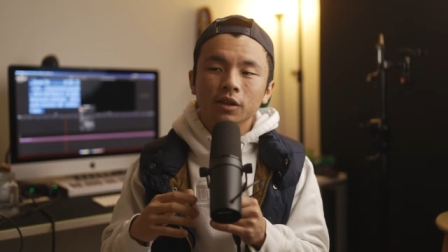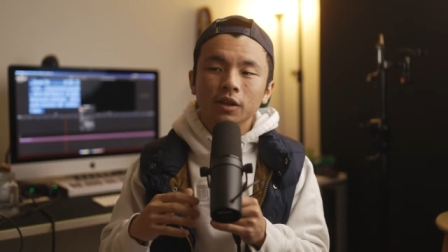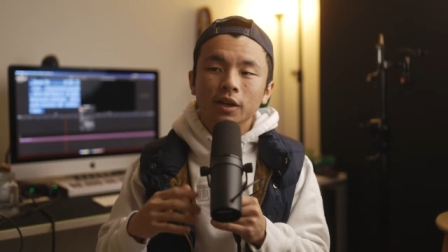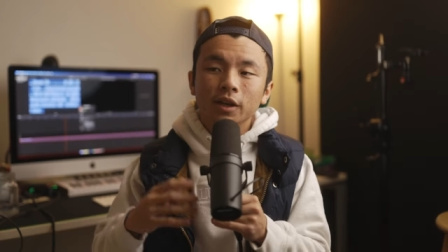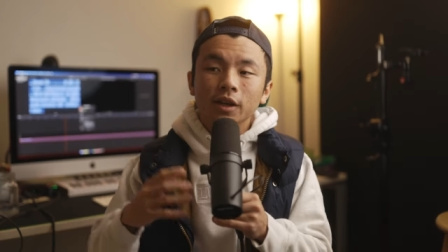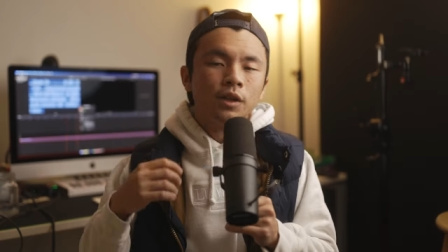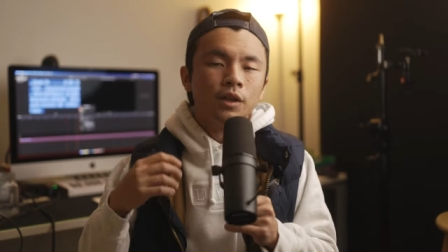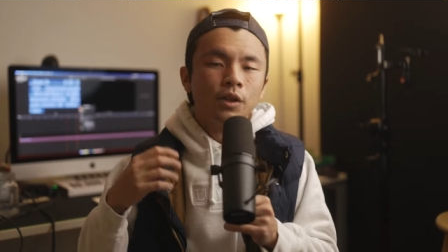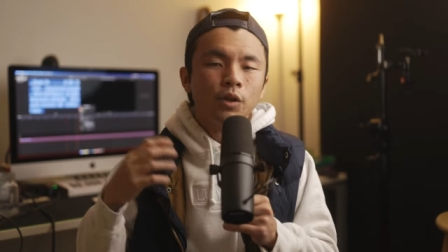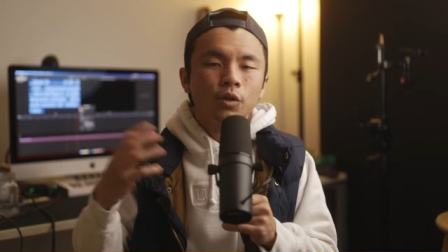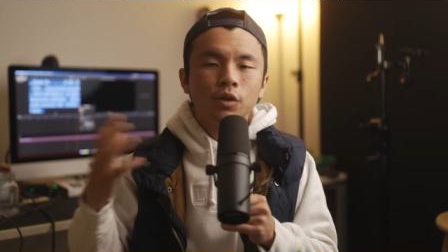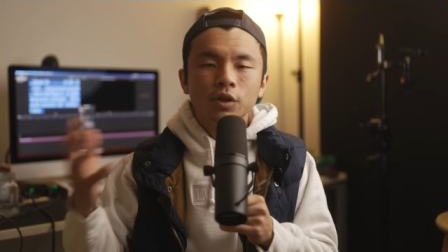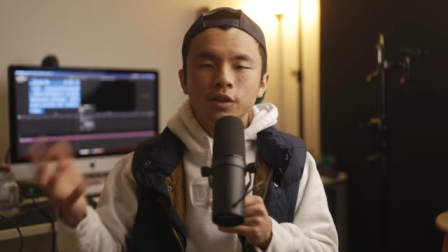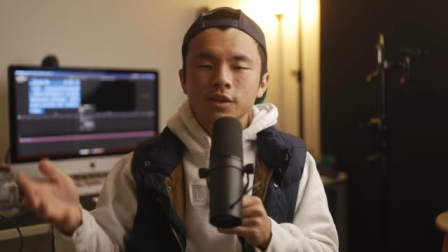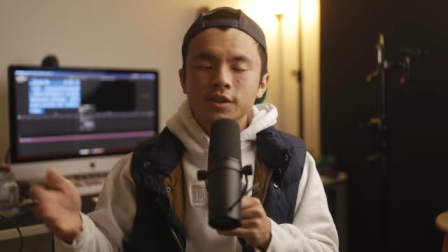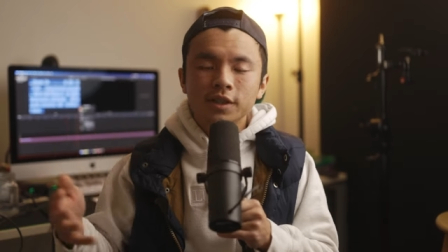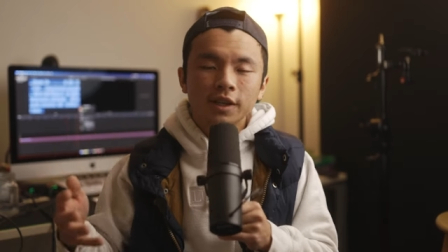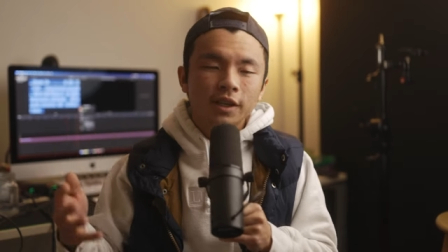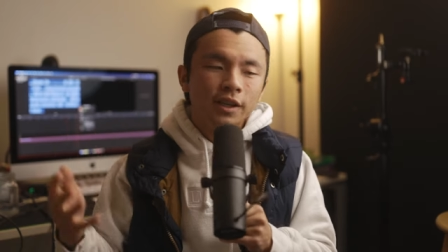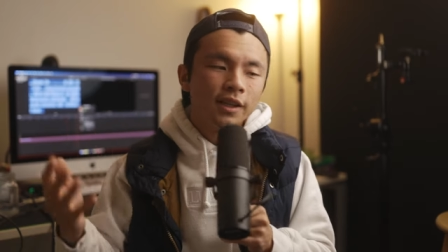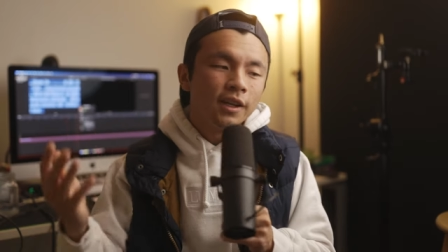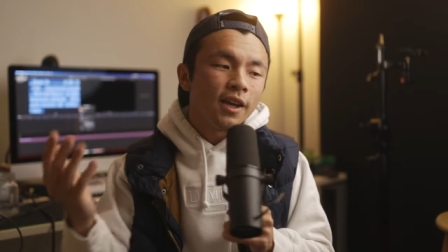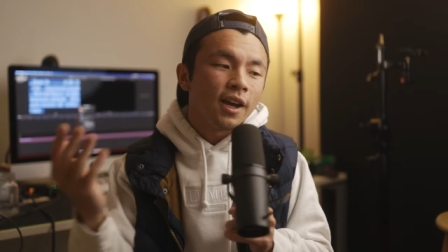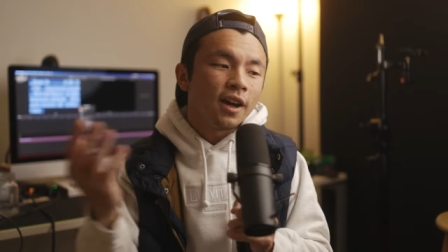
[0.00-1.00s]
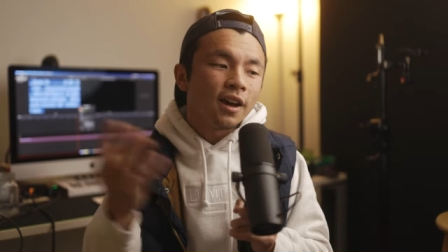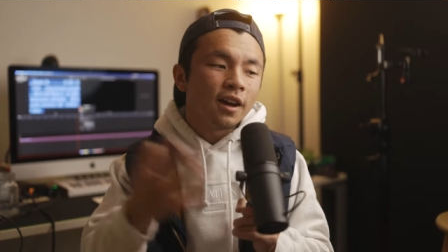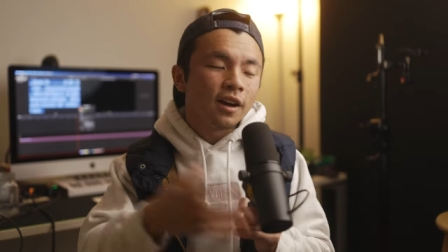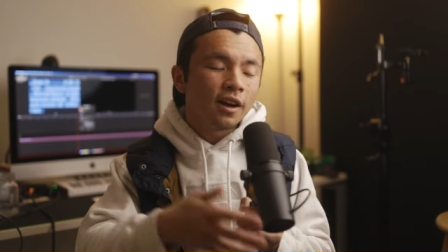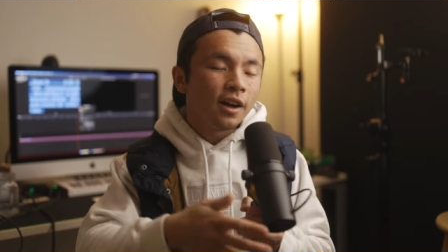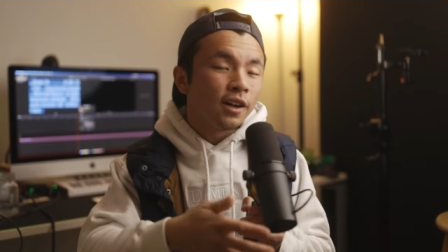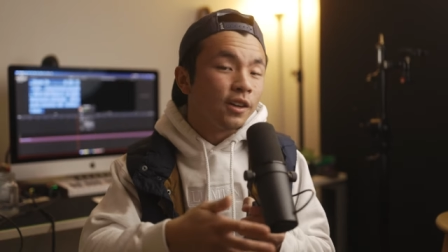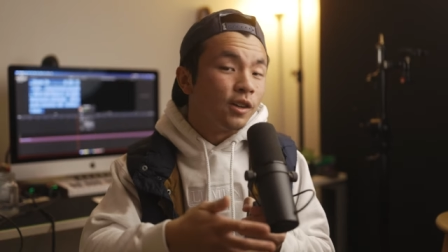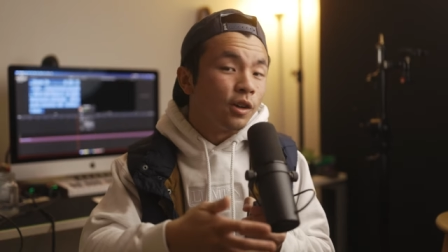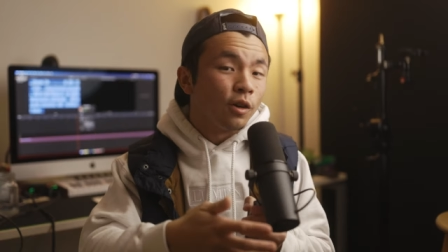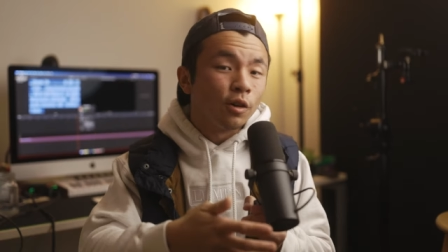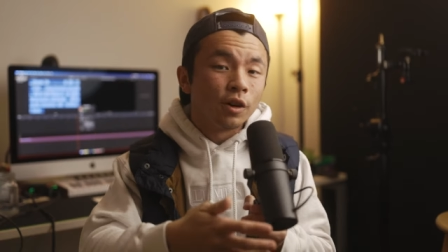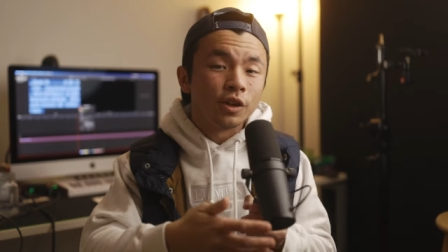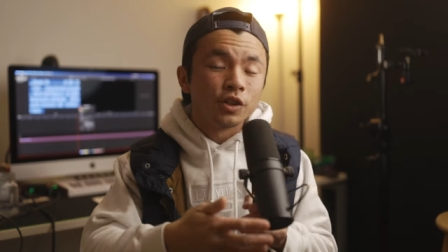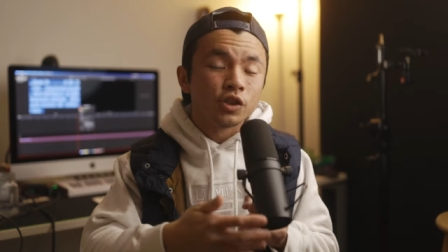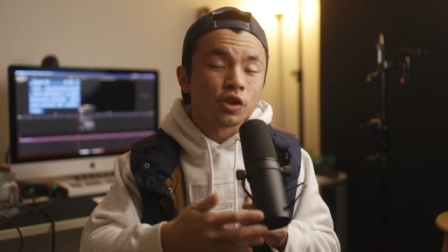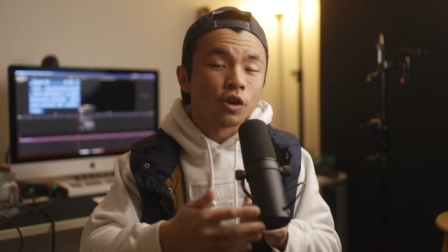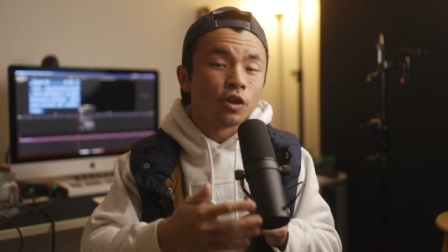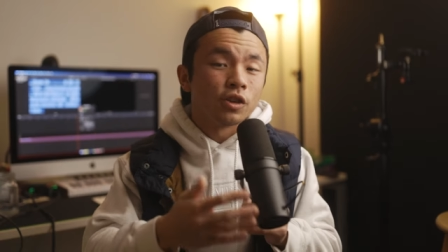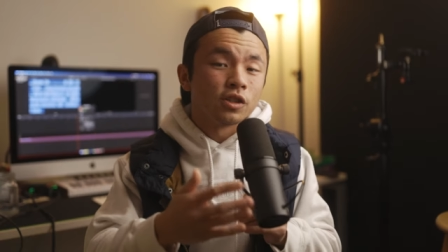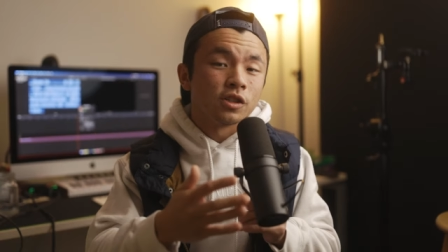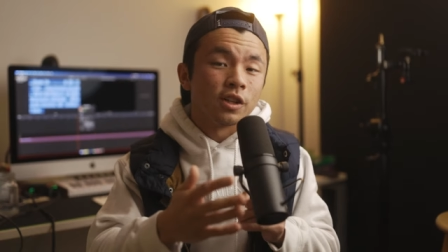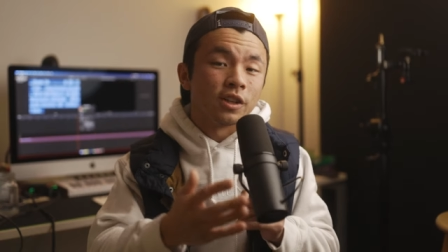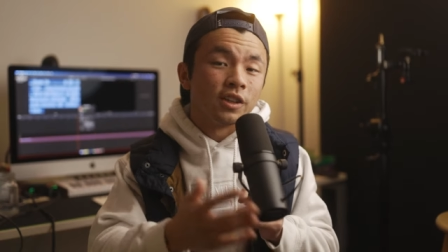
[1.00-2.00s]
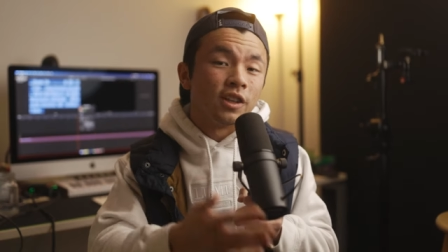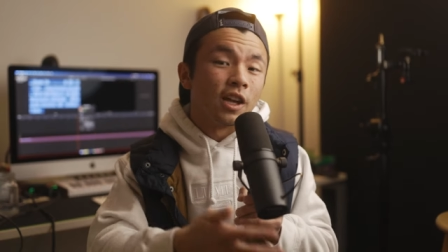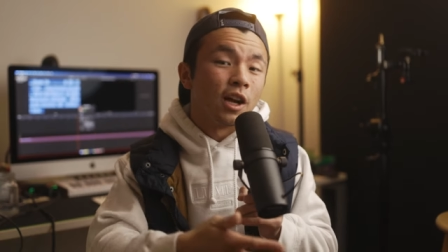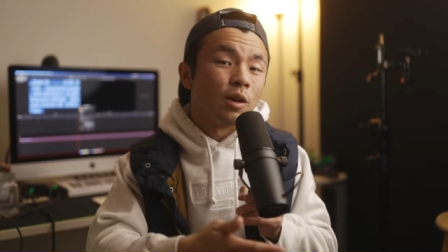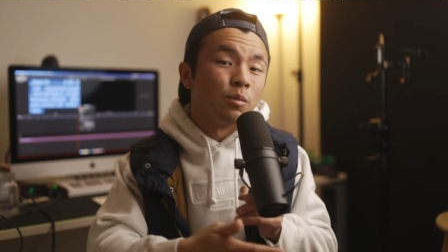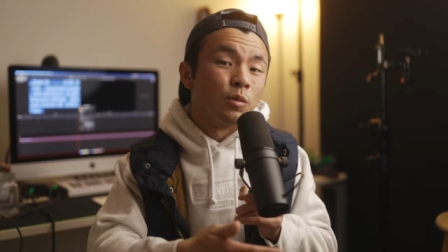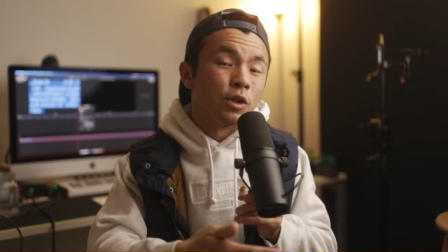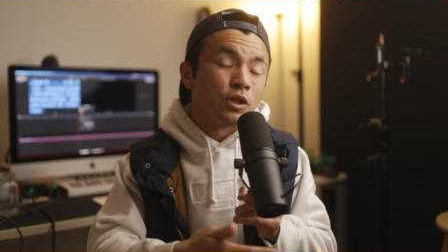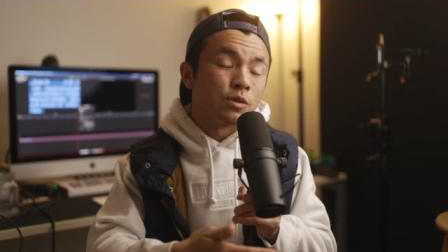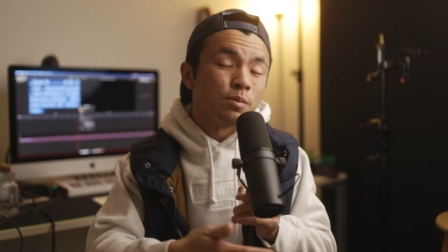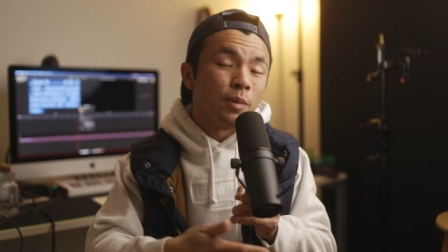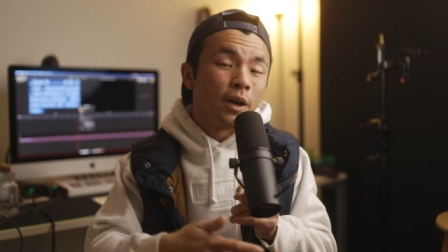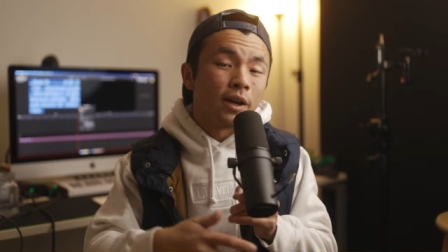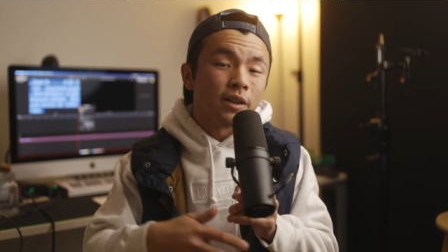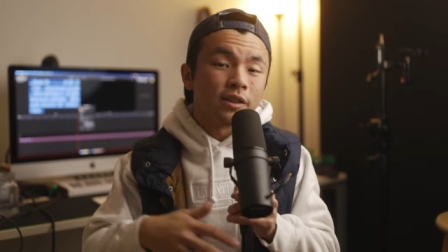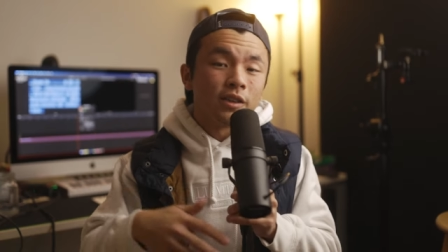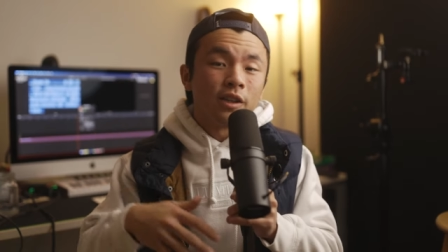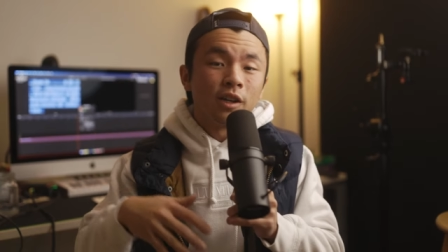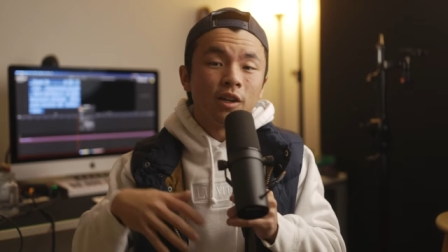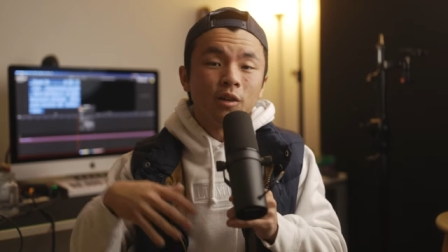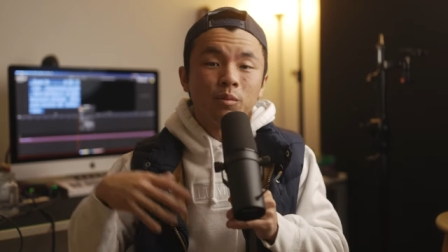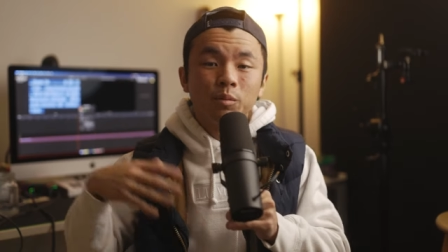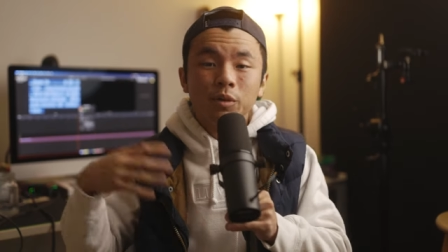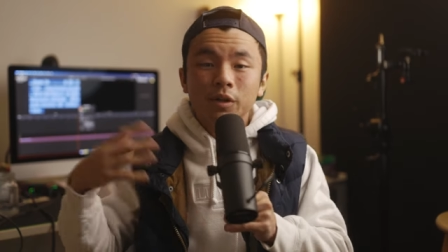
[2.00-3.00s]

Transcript: Like, you could say, yeah, I know I charged like that much back then,